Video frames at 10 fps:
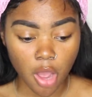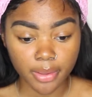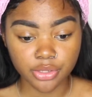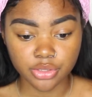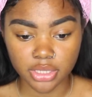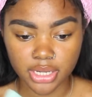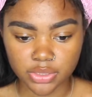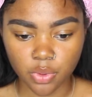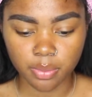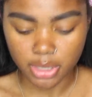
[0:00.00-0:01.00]
always use the
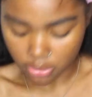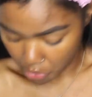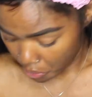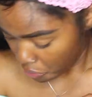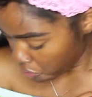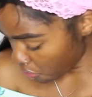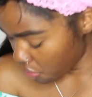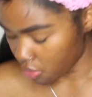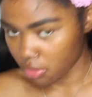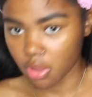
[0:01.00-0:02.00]
NYX one, but
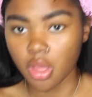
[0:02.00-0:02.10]
whew,